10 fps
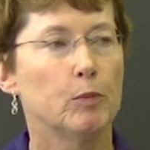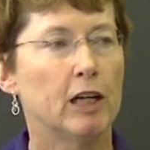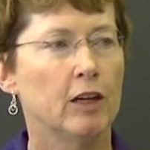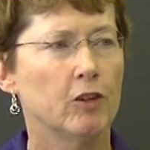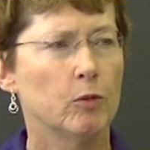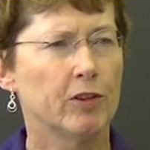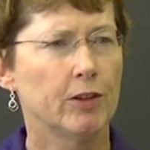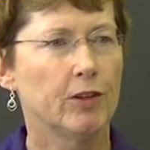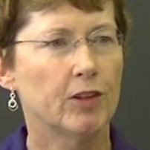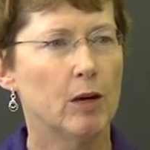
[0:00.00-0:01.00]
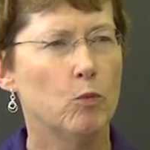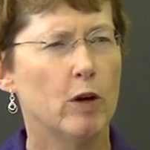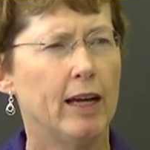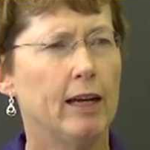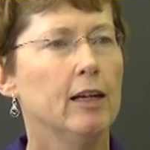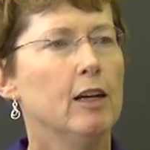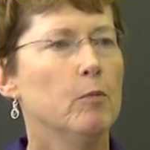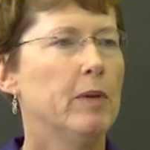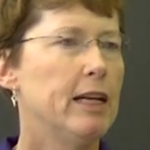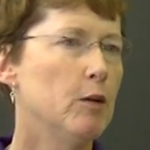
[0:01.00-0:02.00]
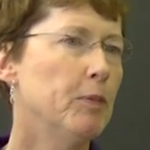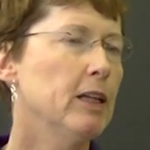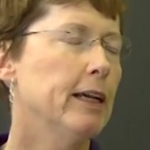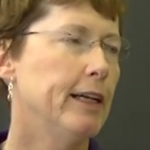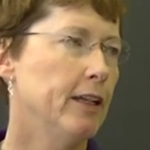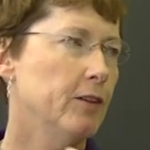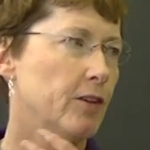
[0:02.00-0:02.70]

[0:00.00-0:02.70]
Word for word: Barnes was in some way manipulating